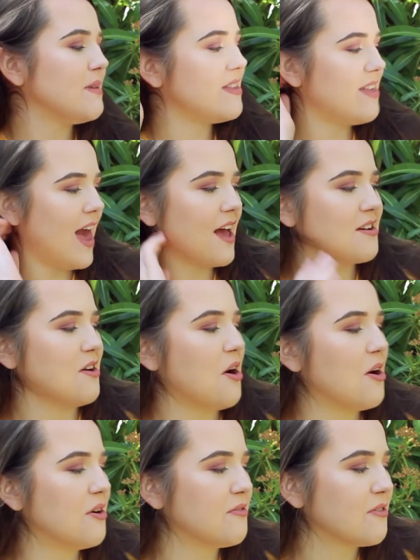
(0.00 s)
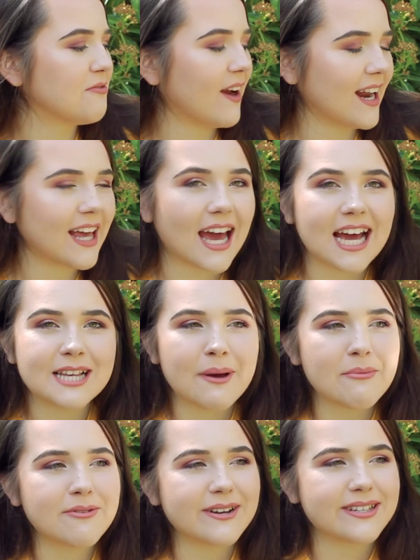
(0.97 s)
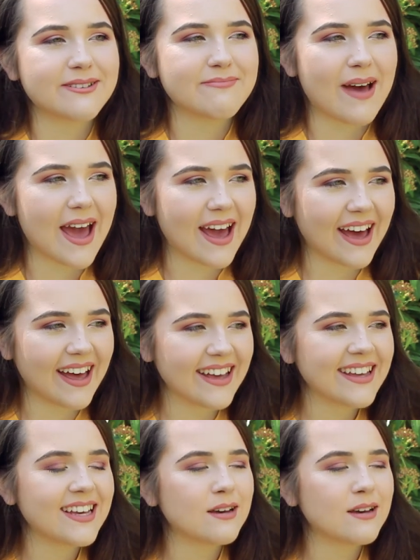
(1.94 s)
me think of Renegades by Marissa Meyer.